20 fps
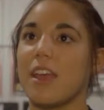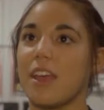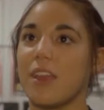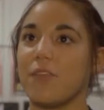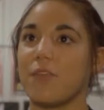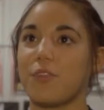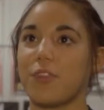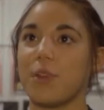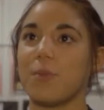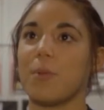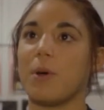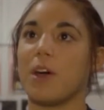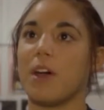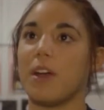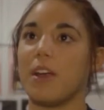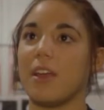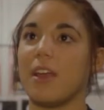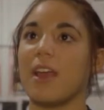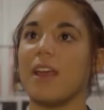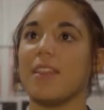in
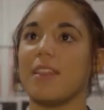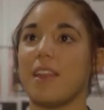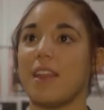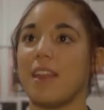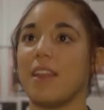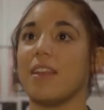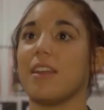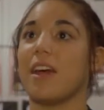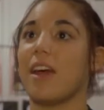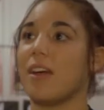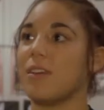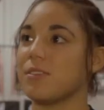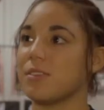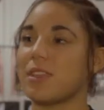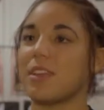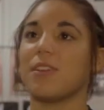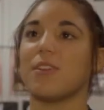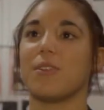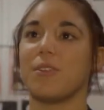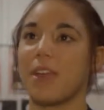Fremont. And then I was
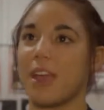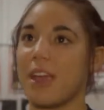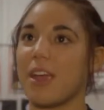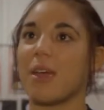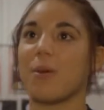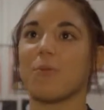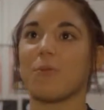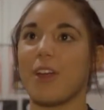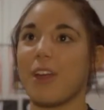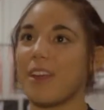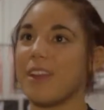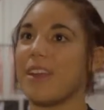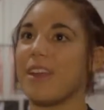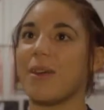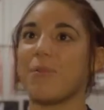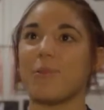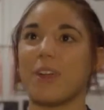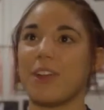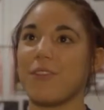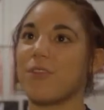like, okay, I'm ready.
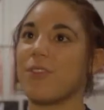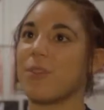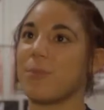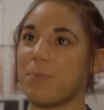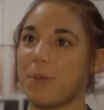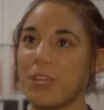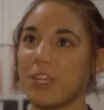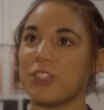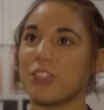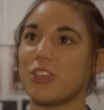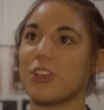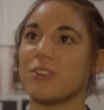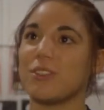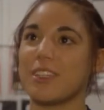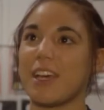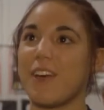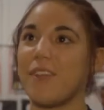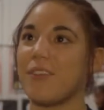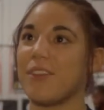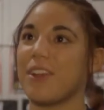I'm ready for the big show,
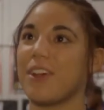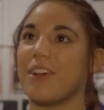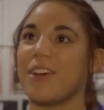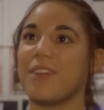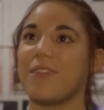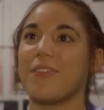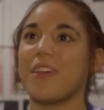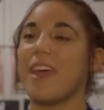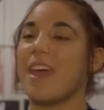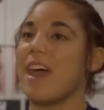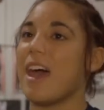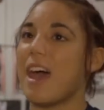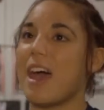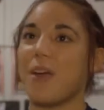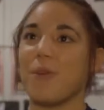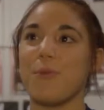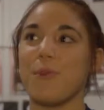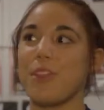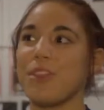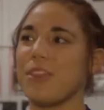Tuff-N-Uff.
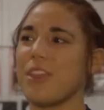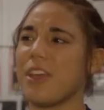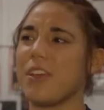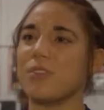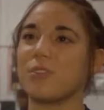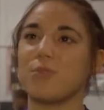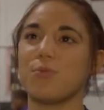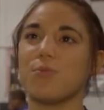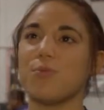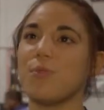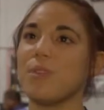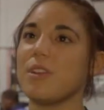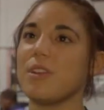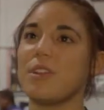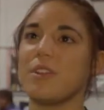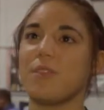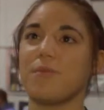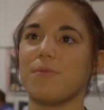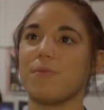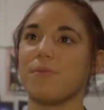I went there, it was a
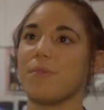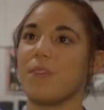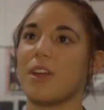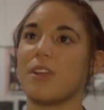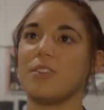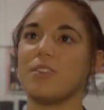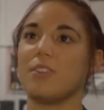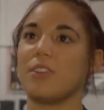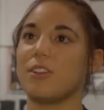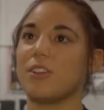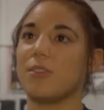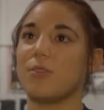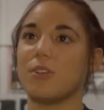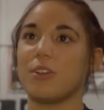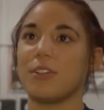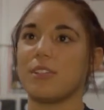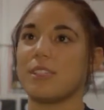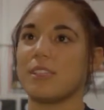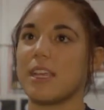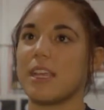really run good
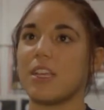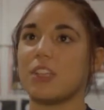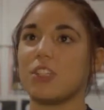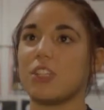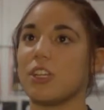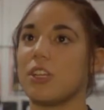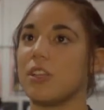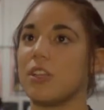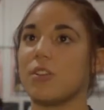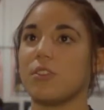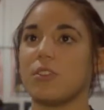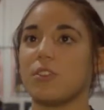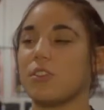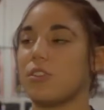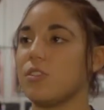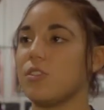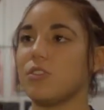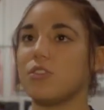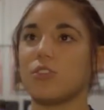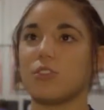organization. There's
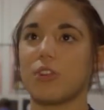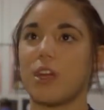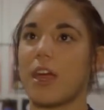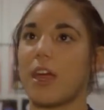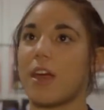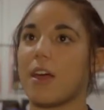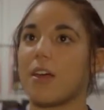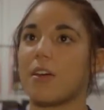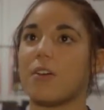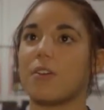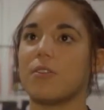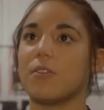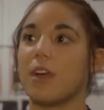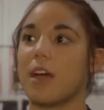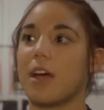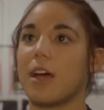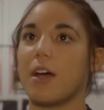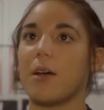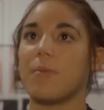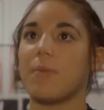huge crowd.
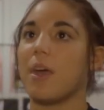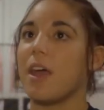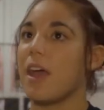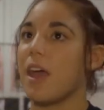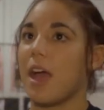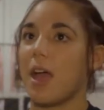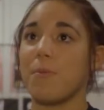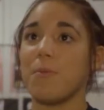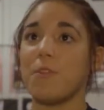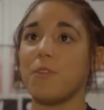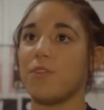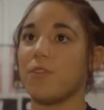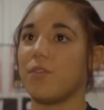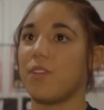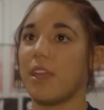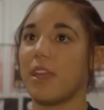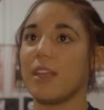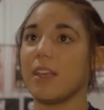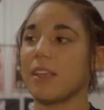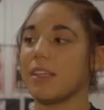Um, I moved to
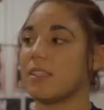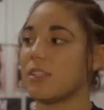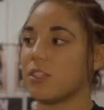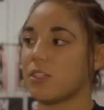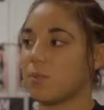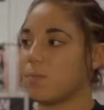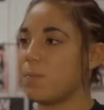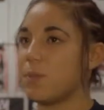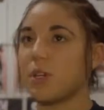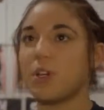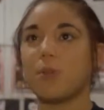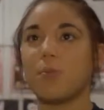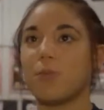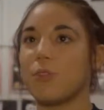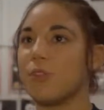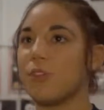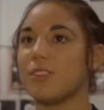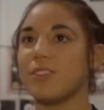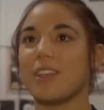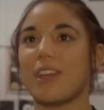Vegas, there's
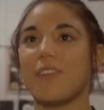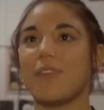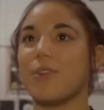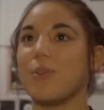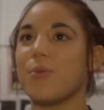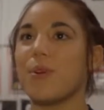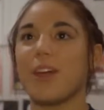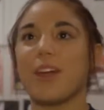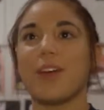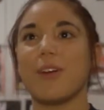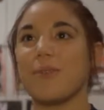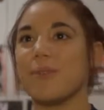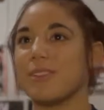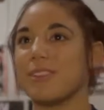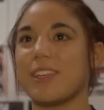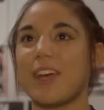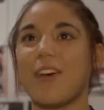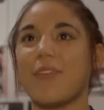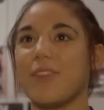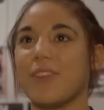billboards everywhere with
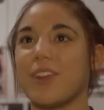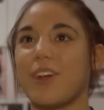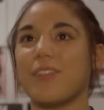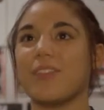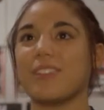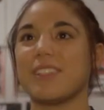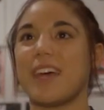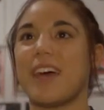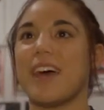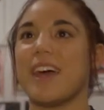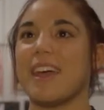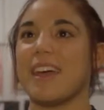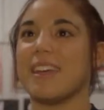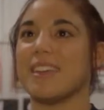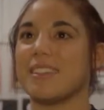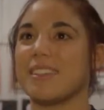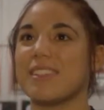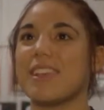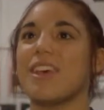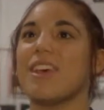Tuff-N-Uff signs.